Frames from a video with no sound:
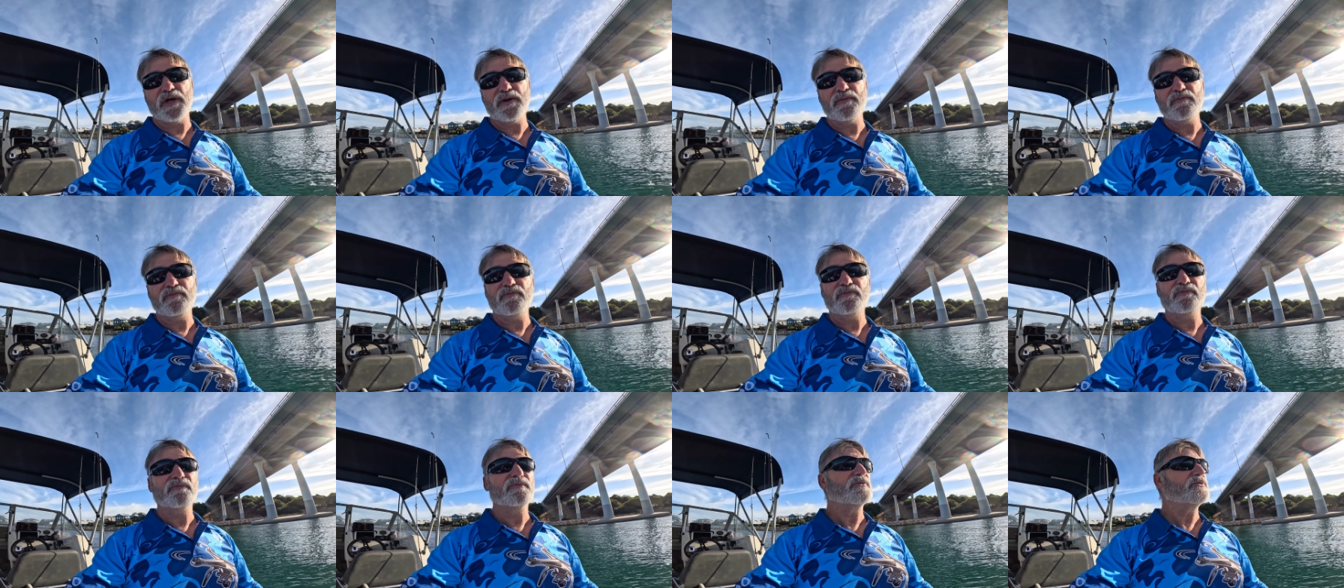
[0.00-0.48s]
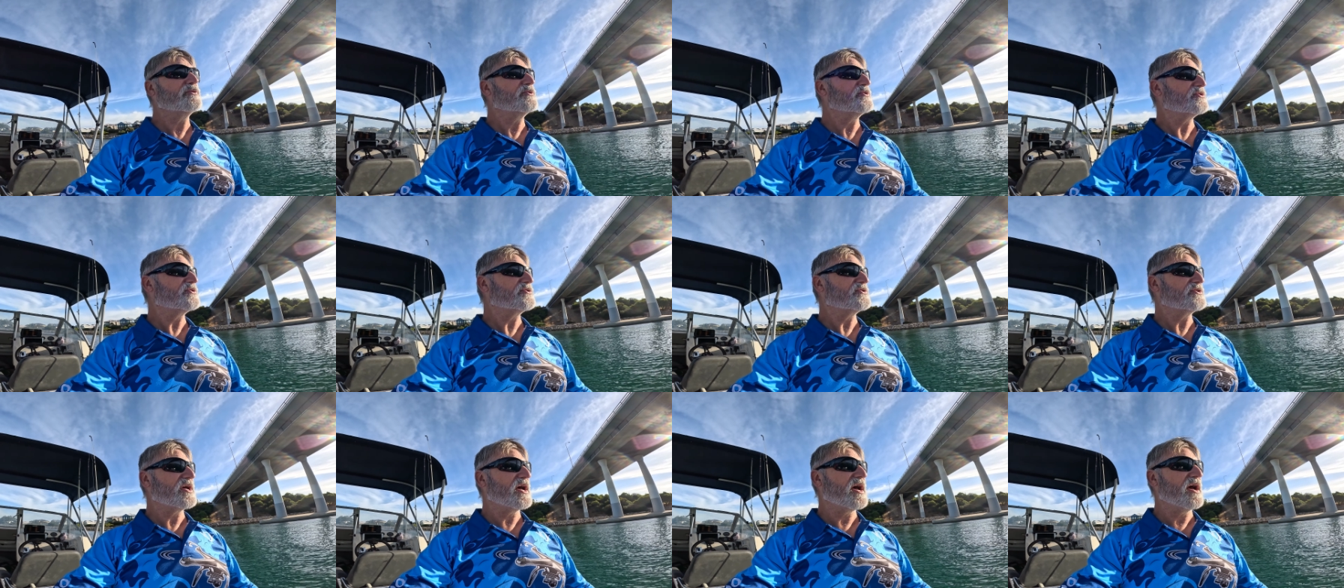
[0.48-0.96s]
then, we'll
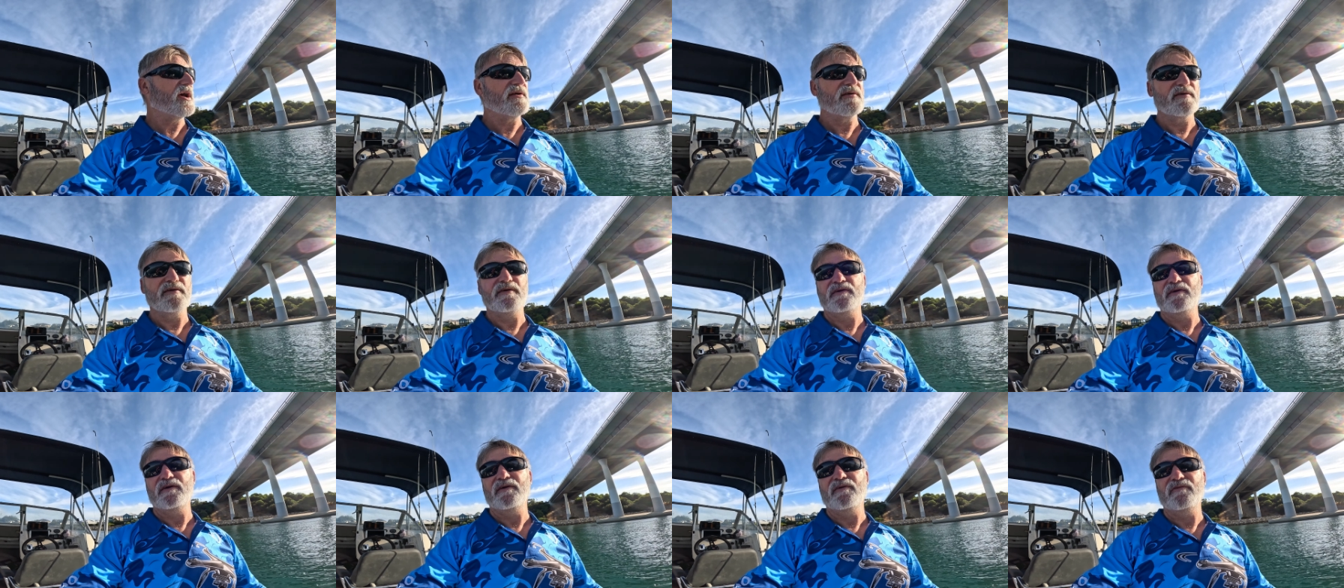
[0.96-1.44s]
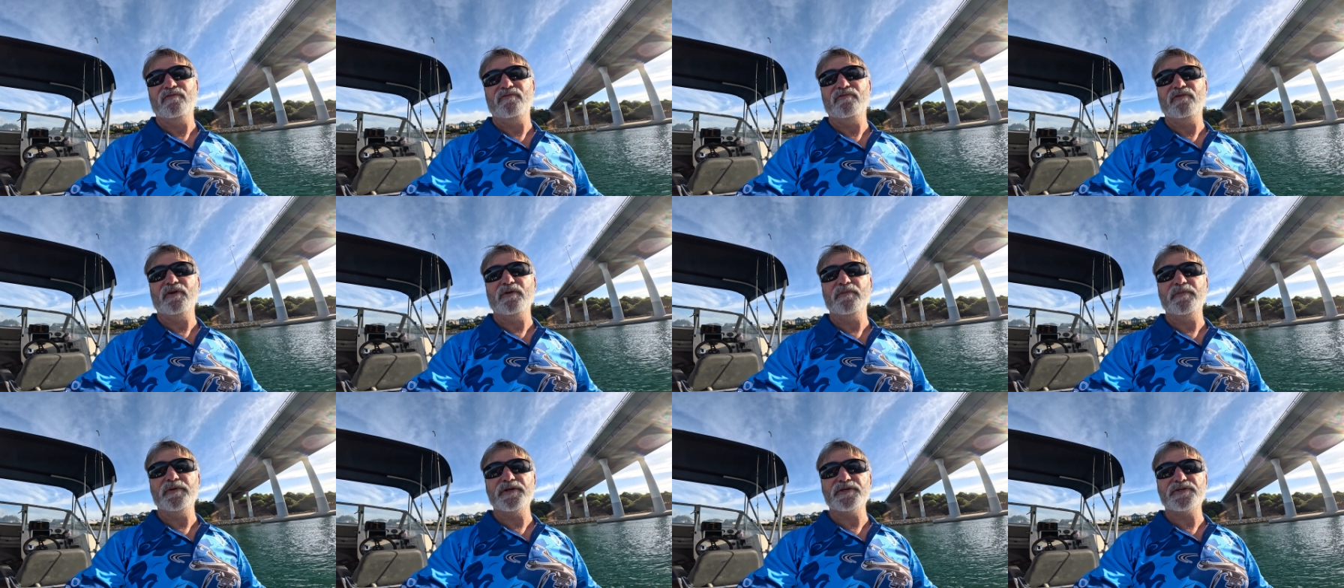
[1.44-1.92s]
just uh,
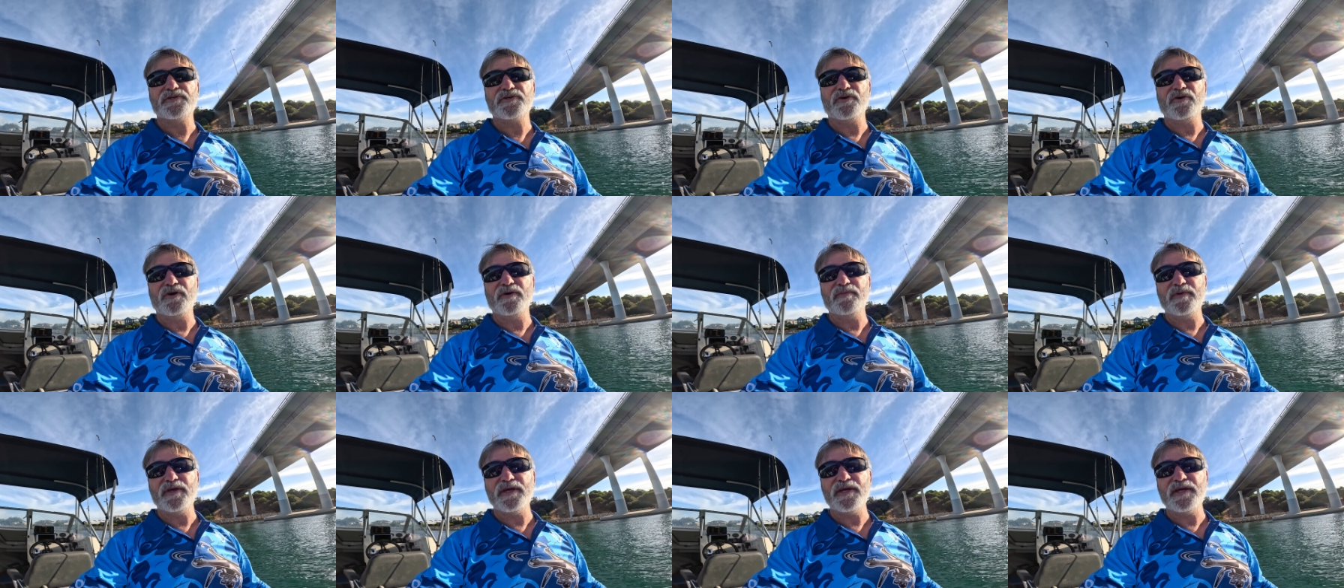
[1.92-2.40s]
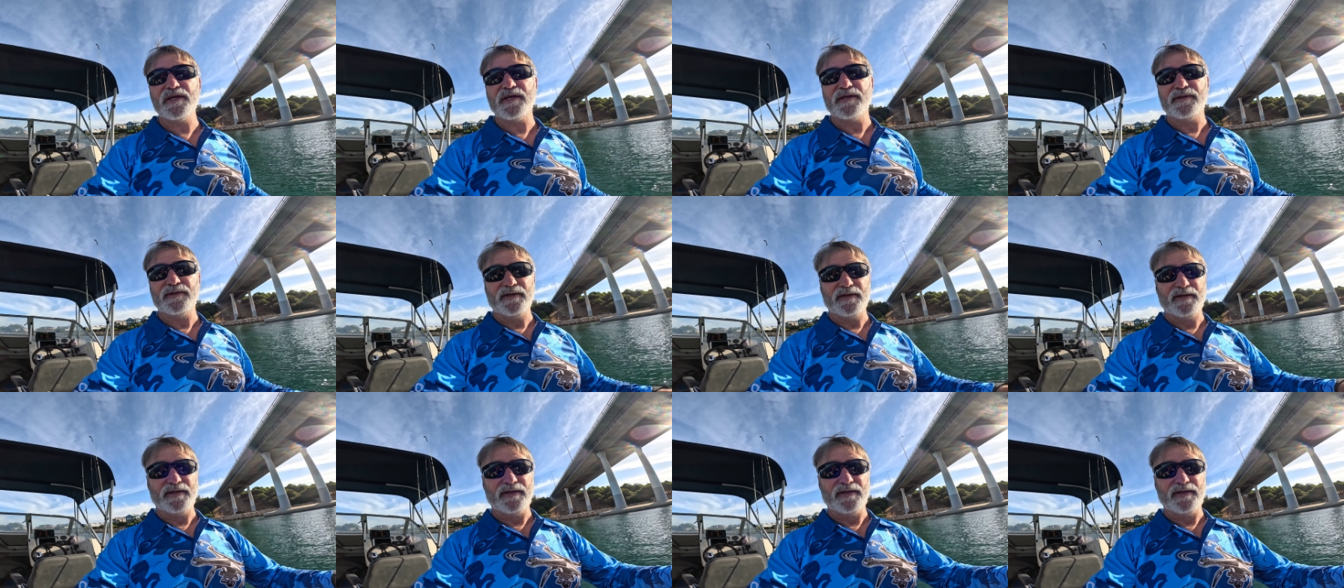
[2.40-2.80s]
fill a bit of time here.